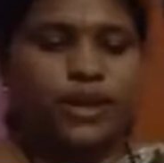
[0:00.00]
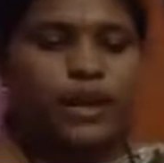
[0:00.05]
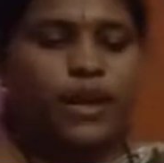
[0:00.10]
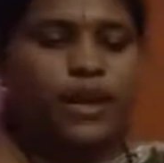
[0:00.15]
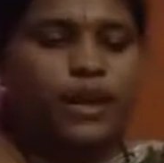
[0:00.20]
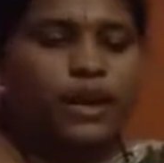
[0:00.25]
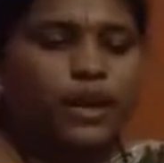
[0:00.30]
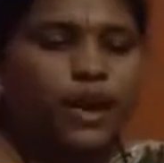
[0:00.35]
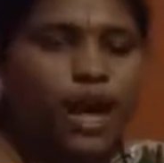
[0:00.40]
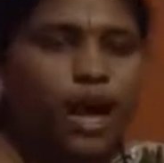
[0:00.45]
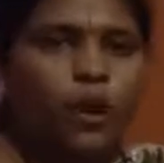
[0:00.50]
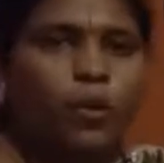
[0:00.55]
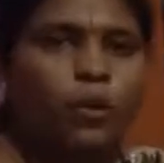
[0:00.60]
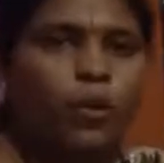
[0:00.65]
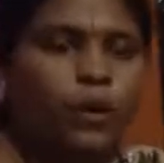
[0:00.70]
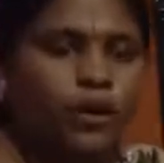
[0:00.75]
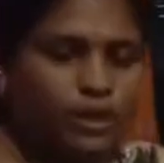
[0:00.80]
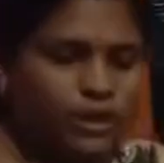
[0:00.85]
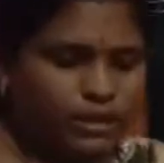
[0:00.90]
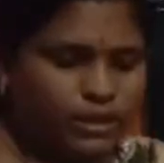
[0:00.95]
Now,
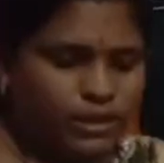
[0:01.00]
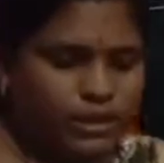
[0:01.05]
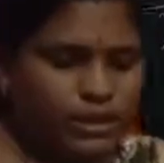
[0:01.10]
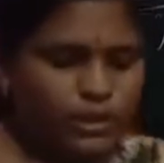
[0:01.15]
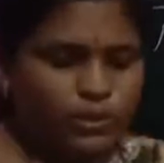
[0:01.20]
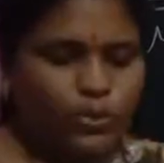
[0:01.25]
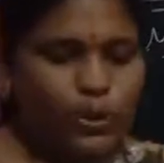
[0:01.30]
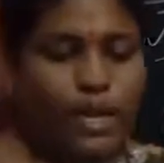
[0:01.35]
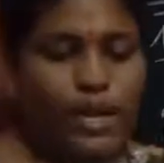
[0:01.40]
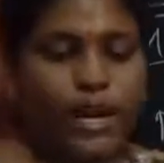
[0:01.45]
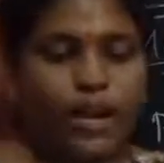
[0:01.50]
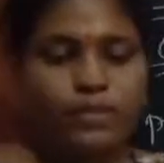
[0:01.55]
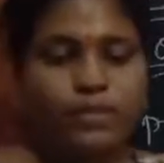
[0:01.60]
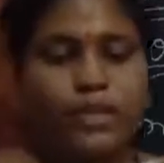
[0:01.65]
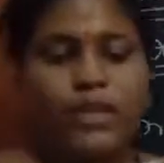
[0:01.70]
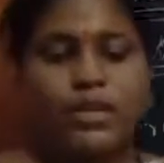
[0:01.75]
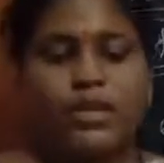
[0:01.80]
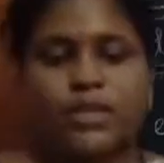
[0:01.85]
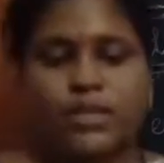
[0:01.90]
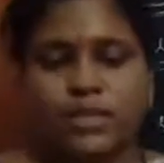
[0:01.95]
in this we are having
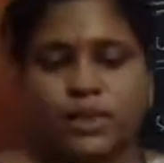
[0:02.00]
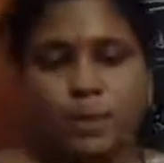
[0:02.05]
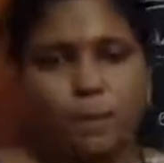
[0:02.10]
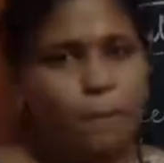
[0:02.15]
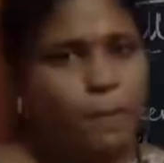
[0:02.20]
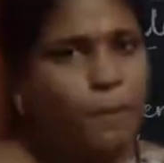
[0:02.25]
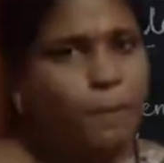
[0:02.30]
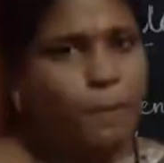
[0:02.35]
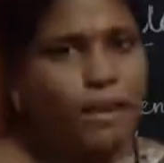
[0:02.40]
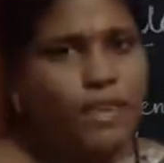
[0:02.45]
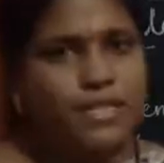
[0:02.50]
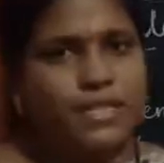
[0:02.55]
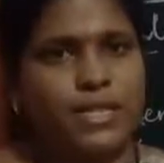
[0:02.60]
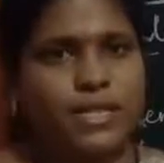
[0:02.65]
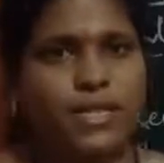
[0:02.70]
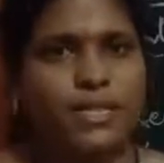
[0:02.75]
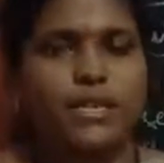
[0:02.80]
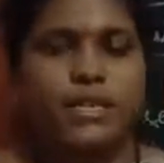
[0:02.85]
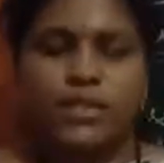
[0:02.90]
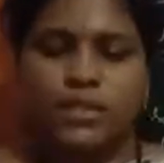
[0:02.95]
simple present,
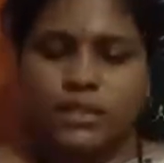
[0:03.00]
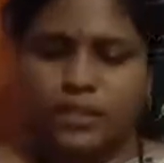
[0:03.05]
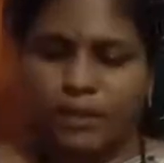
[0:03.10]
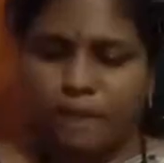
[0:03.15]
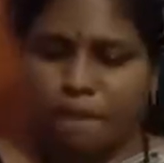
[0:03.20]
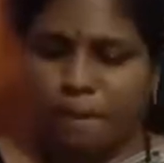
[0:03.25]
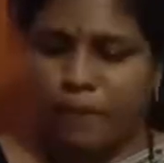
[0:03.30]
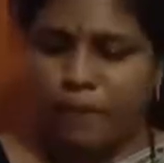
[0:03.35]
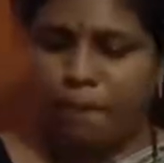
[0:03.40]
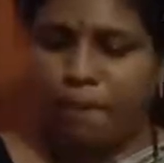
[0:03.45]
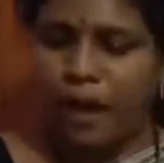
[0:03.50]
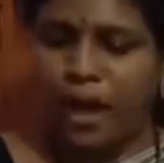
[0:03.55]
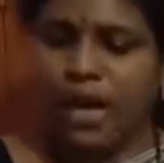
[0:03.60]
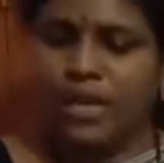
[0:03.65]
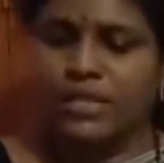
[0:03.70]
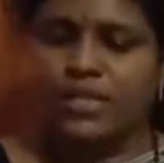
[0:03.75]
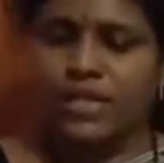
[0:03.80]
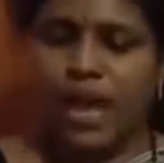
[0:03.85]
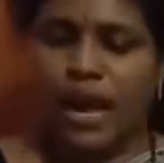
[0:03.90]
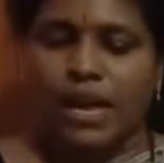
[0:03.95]
simple
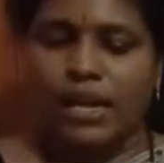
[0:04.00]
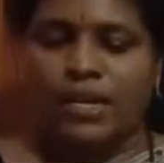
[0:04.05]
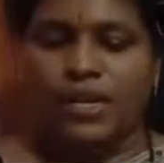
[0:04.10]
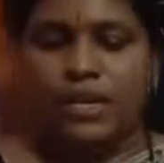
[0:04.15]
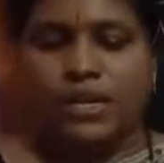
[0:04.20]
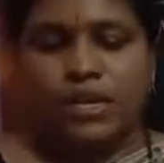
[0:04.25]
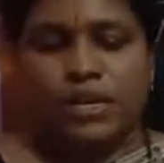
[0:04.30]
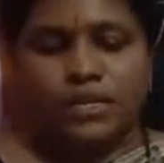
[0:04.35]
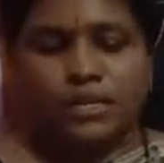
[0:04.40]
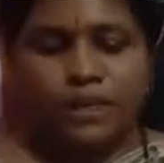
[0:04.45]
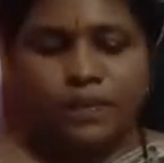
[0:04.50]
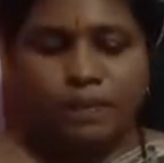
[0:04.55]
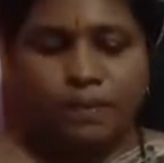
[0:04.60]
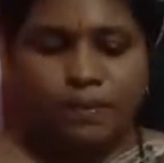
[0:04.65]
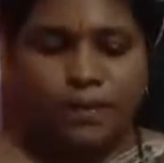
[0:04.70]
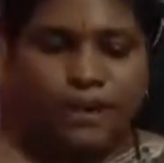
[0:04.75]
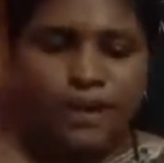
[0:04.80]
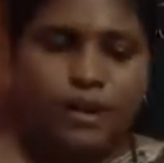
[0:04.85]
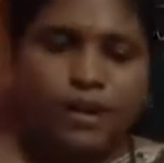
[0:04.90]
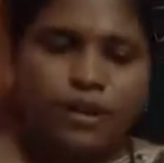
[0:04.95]
past and simple
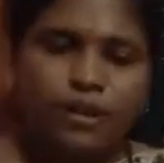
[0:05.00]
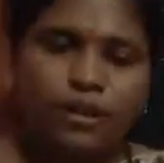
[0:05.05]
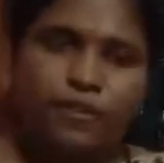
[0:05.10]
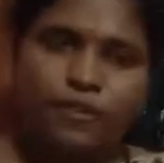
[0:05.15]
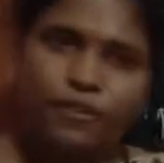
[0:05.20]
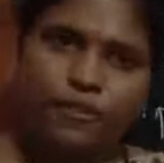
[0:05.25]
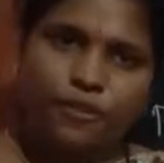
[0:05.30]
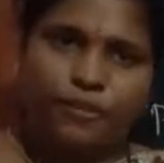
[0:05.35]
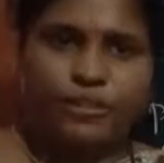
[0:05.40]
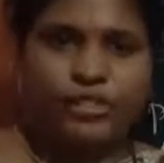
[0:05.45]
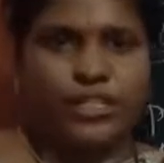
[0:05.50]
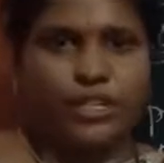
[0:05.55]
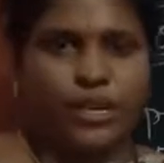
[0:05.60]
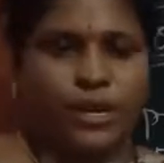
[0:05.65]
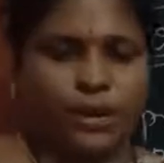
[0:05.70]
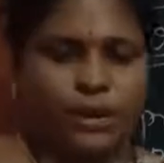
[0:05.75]
future.